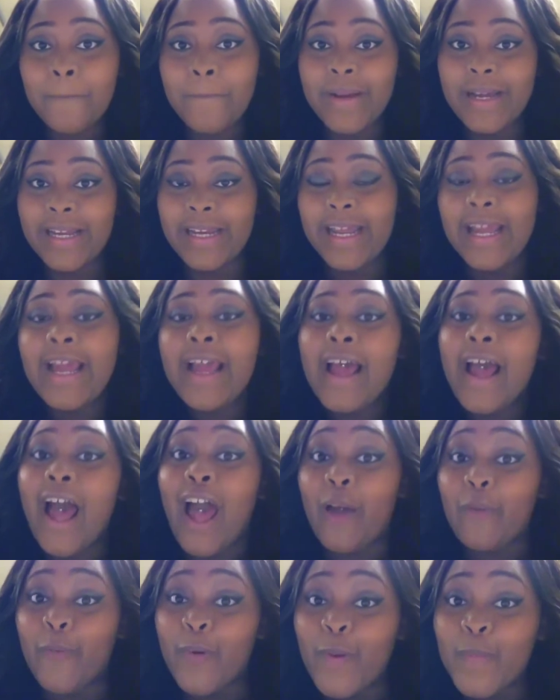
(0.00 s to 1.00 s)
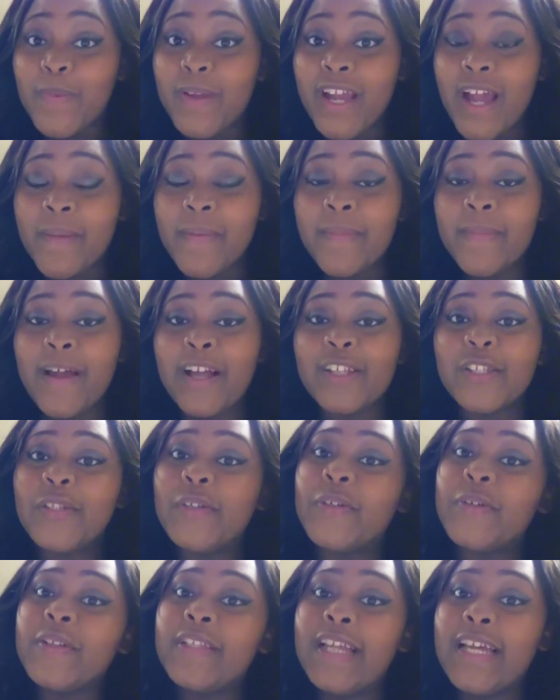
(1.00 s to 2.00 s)
But I will be coming back
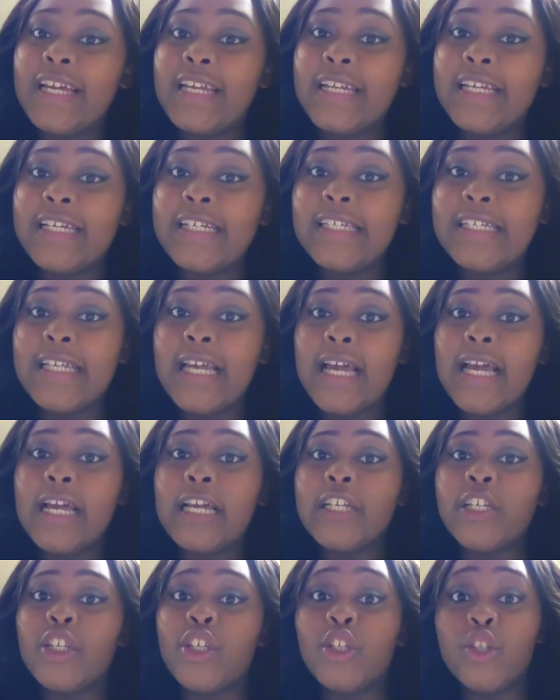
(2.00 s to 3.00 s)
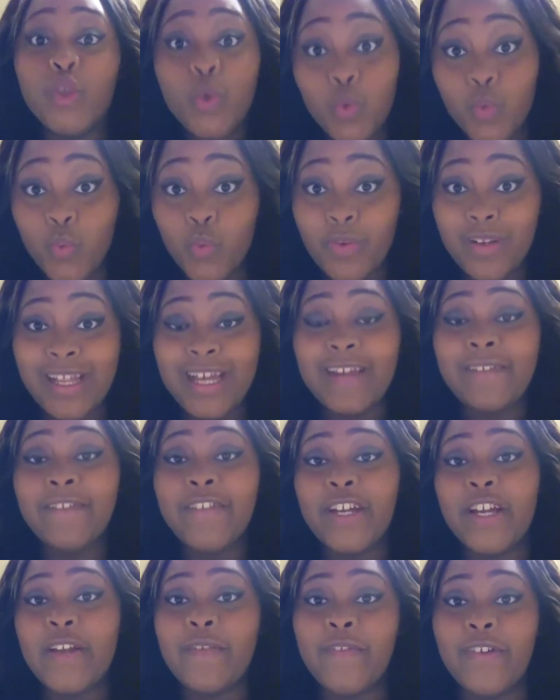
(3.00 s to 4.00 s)
to you, ladies, soon, like
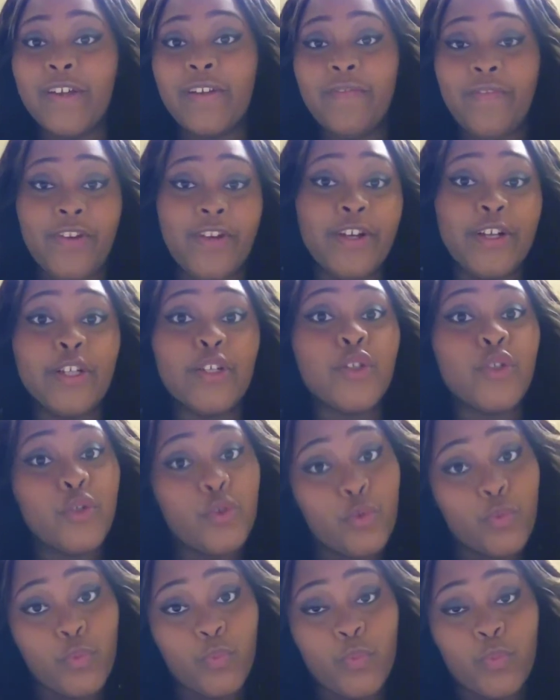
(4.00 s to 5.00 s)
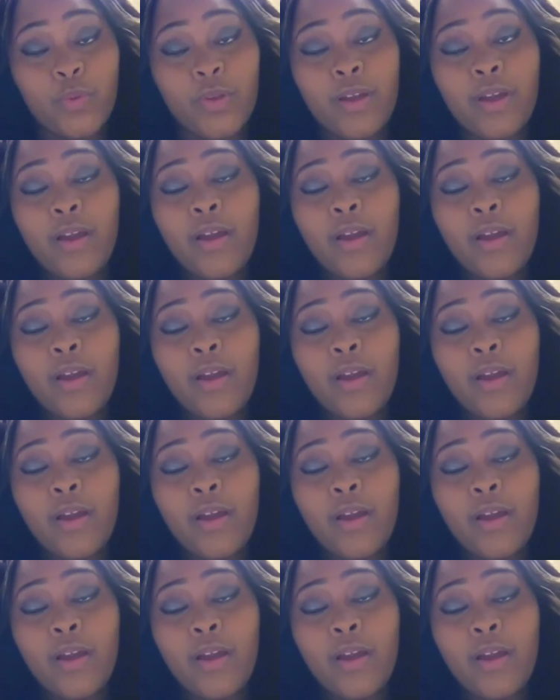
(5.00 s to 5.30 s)
very, very, very soon.